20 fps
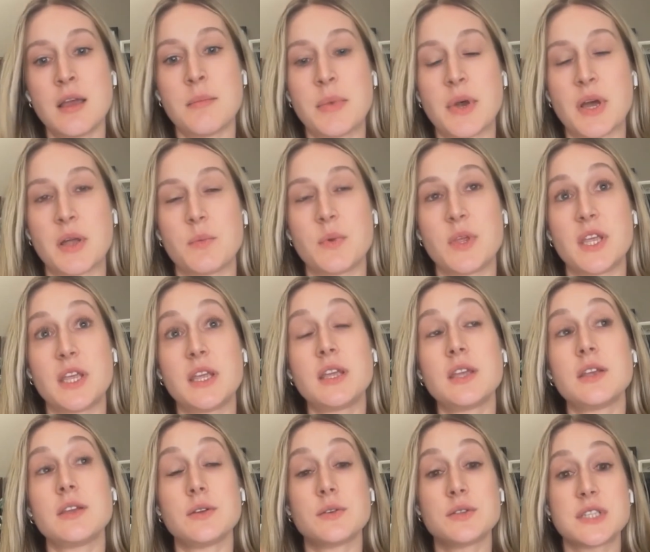but we
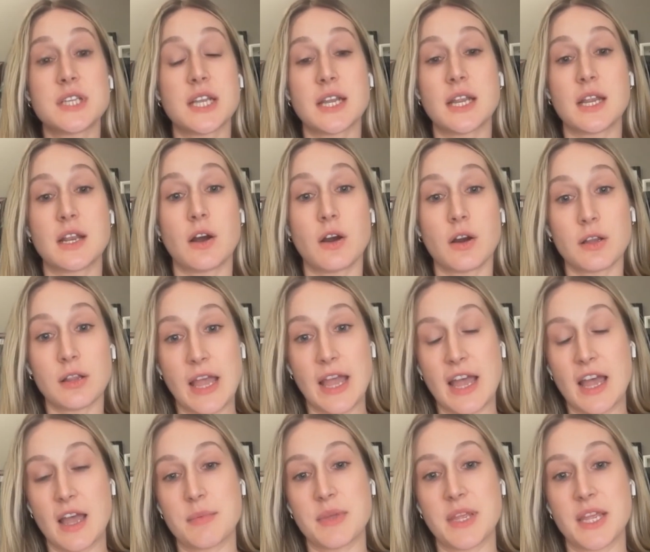use it in our
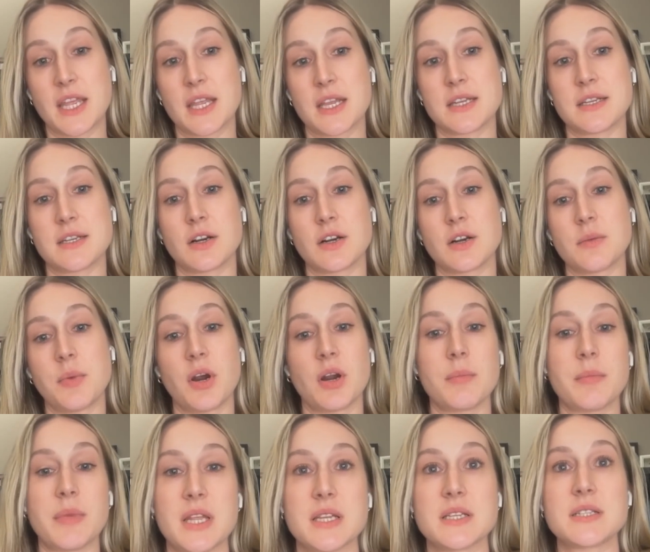lab and our
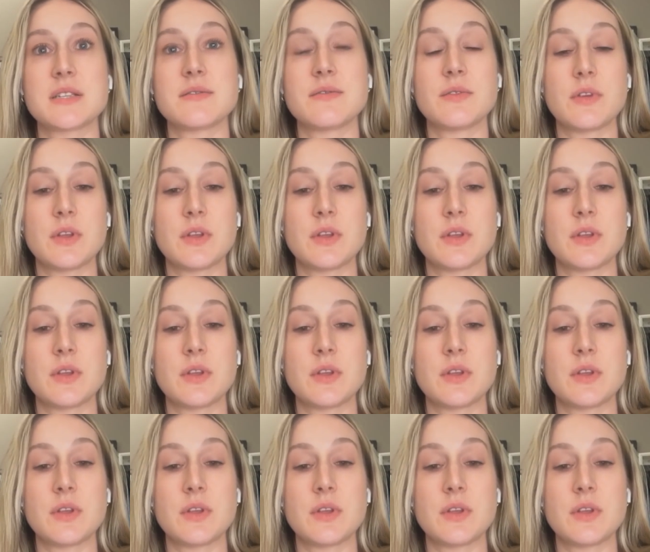department